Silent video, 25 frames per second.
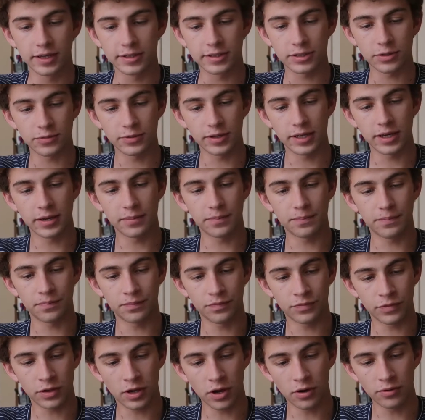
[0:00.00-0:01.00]
So we hit
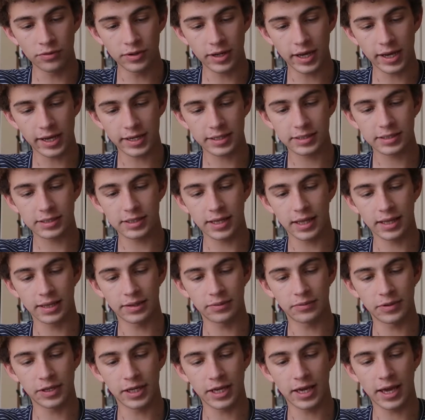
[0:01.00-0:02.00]
go next, and
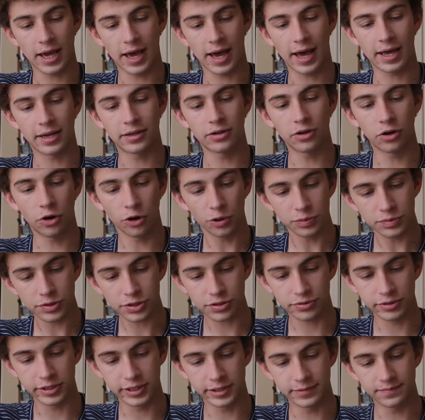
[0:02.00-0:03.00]
then we hit add to home
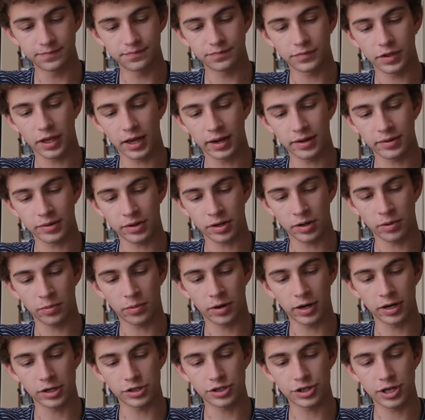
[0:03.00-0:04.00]
screen, and you're gonna
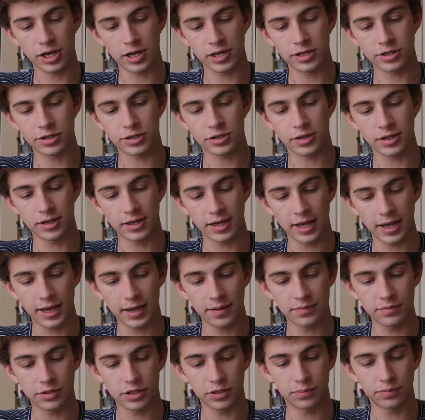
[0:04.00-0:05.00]
want to change the
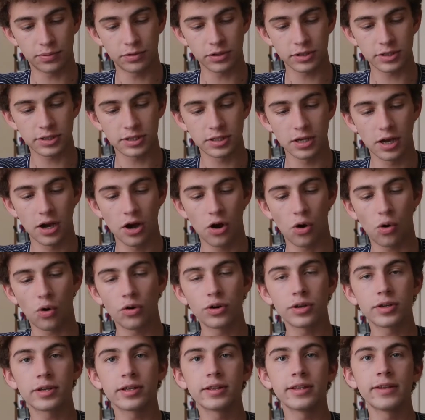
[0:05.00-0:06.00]
name to Books,
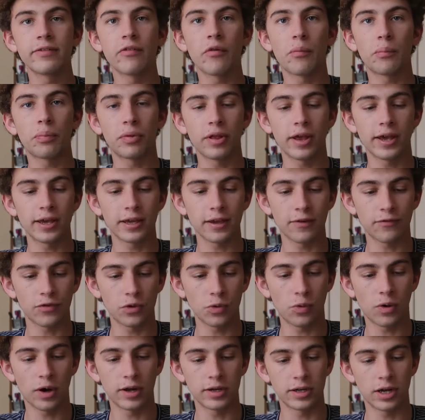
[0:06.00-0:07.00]
or you can leave it blank if
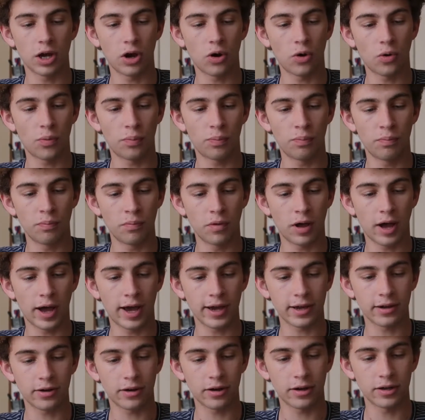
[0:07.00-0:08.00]
you want no
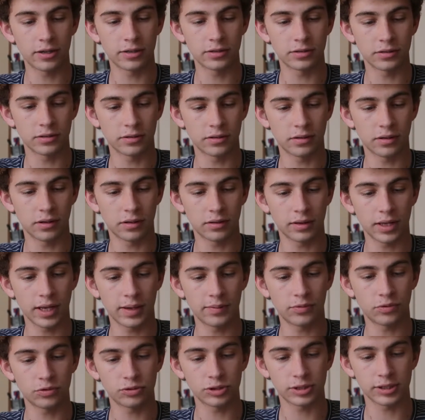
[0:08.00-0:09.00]
icon
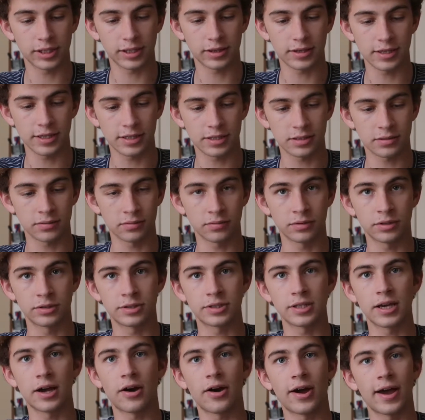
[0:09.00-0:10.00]
labels like this. You
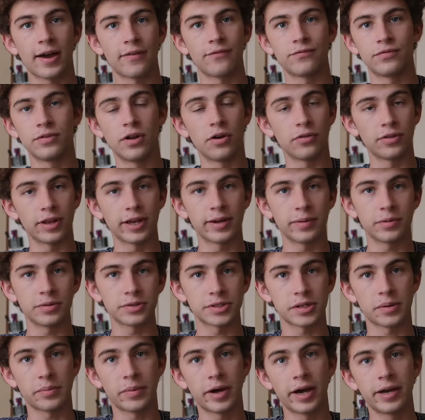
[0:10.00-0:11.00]
see how I have no
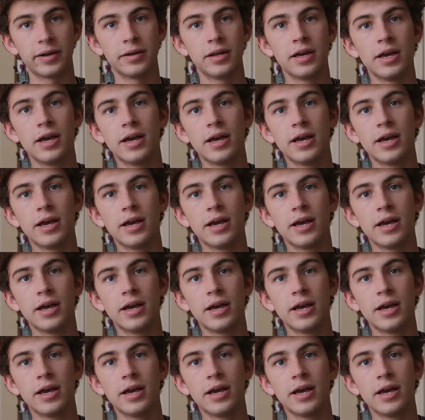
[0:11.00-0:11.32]
labels on mine,